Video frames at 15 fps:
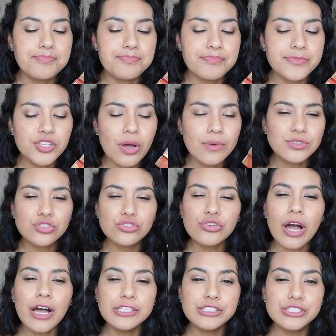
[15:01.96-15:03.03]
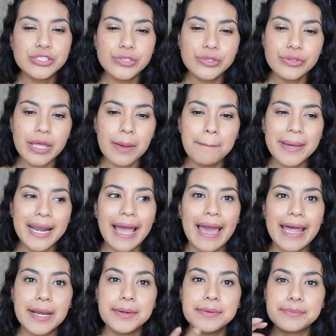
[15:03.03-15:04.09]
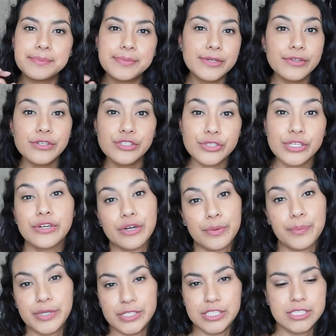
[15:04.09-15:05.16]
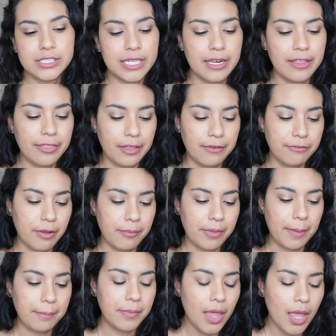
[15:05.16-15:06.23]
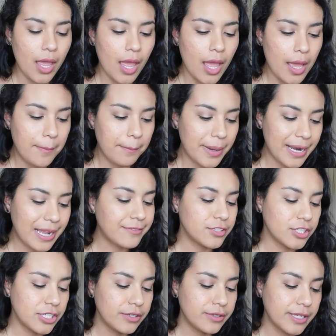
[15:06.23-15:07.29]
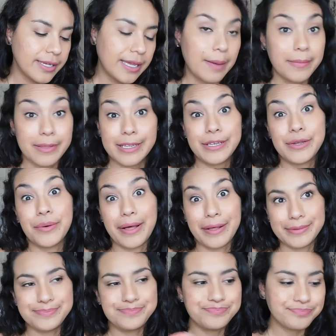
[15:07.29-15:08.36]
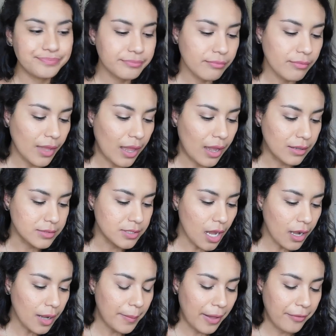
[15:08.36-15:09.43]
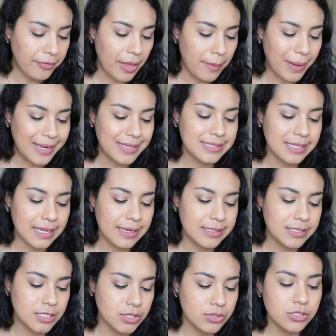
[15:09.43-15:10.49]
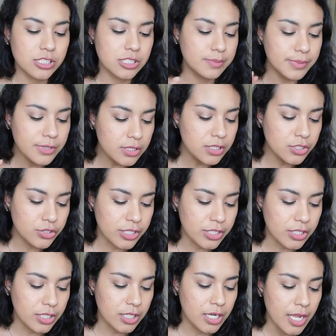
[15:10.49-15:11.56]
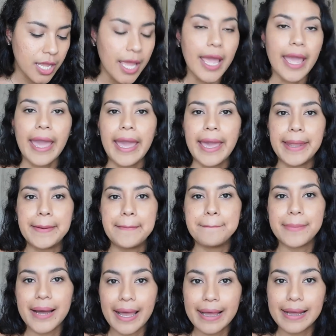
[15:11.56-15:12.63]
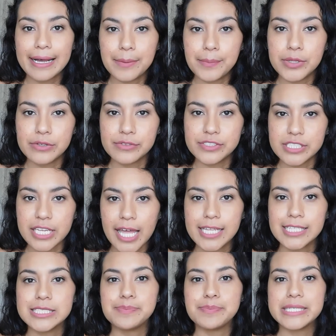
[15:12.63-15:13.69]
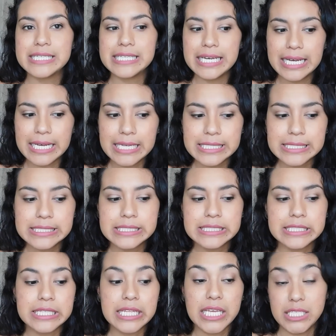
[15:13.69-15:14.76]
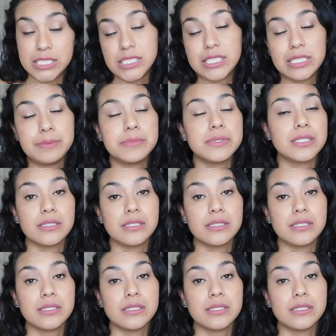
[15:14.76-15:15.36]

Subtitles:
So I was drawn to them, but I hadn't pulled the trigger and purchased anything from them. But after hearing Emily Noel talk about them, I decided to just pull the trigger and buy a couple of shades because they seem